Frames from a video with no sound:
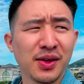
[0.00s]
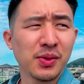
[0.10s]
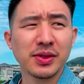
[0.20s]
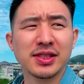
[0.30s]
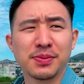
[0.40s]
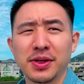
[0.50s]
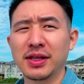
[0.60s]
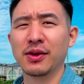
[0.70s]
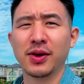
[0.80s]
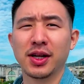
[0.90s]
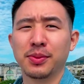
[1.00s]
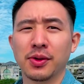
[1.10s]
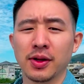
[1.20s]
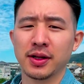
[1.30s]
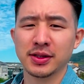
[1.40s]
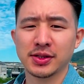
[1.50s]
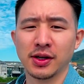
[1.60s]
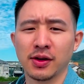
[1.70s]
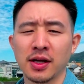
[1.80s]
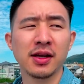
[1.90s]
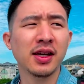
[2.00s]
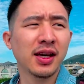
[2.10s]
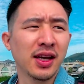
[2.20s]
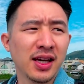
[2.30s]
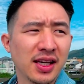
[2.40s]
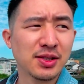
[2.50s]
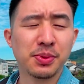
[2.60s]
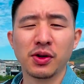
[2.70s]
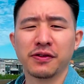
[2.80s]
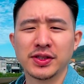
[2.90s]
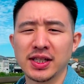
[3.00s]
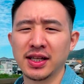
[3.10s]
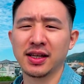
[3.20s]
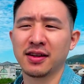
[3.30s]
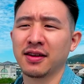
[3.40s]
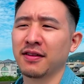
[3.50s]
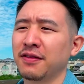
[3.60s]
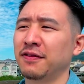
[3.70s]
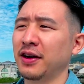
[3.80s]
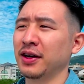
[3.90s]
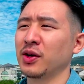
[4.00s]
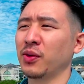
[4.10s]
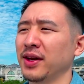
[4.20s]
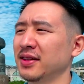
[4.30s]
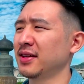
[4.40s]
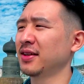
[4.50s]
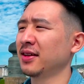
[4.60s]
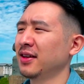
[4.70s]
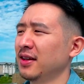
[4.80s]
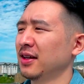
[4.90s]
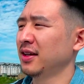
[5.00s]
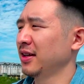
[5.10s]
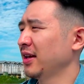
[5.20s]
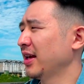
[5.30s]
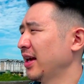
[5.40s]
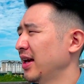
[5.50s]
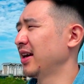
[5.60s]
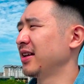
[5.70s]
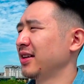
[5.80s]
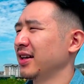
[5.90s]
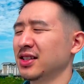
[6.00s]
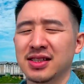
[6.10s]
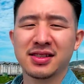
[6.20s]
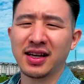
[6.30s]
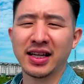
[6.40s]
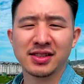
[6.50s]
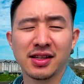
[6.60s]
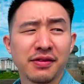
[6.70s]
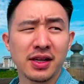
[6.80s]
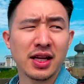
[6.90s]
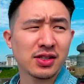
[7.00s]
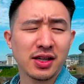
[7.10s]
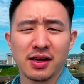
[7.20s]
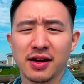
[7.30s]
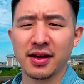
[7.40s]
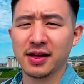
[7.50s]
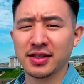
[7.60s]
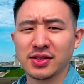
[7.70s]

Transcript: which is pretty incredible. So it's a beautiful city, very quaint, and I just love the nature here. And as